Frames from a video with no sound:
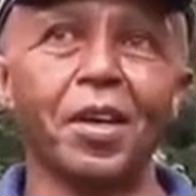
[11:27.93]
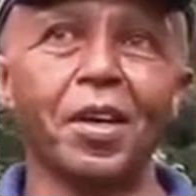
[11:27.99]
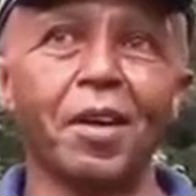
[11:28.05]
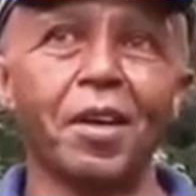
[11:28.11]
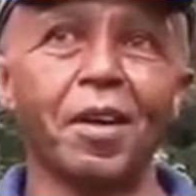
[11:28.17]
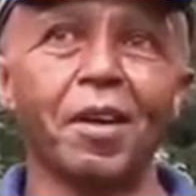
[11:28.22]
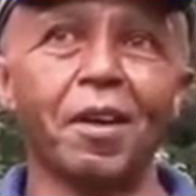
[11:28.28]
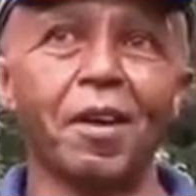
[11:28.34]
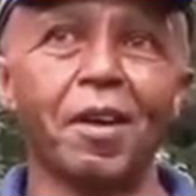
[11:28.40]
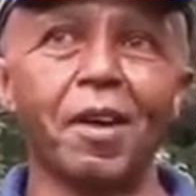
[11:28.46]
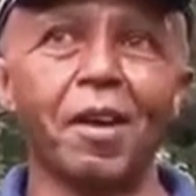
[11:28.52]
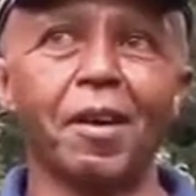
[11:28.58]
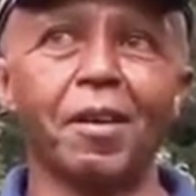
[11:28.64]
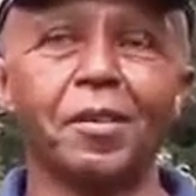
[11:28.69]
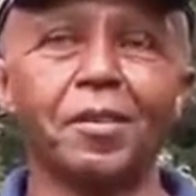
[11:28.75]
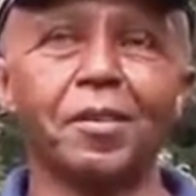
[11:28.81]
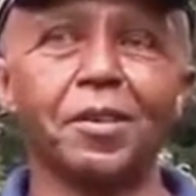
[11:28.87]
And
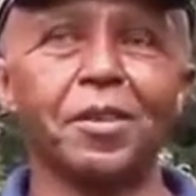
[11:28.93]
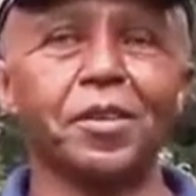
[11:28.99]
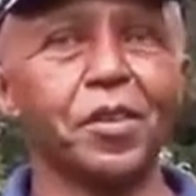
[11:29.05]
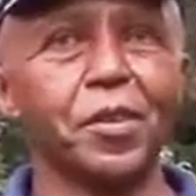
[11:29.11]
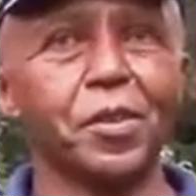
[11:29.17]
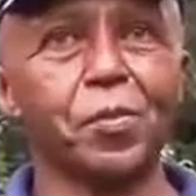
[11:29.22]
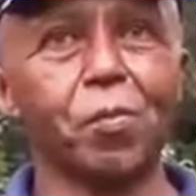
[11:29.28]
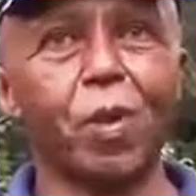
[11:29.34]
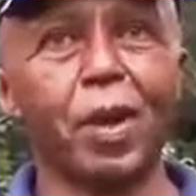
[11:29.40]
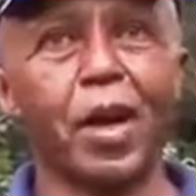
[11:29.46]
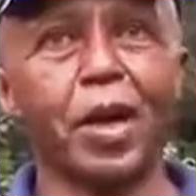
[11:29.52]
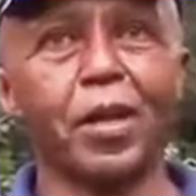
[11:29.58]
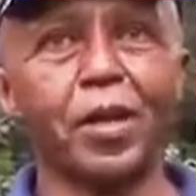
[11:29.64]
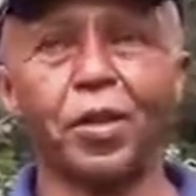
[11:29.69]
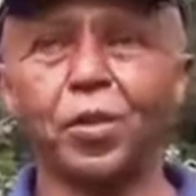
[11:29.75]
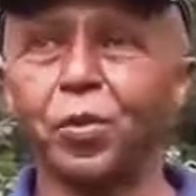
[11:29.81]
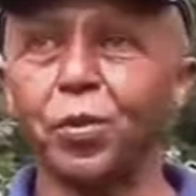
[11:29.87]
this is what
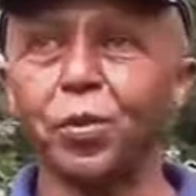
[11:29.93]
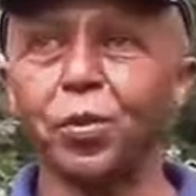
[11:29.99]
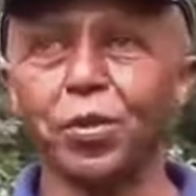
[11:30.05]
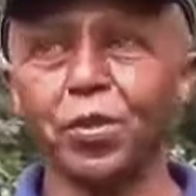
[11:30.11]
I can do.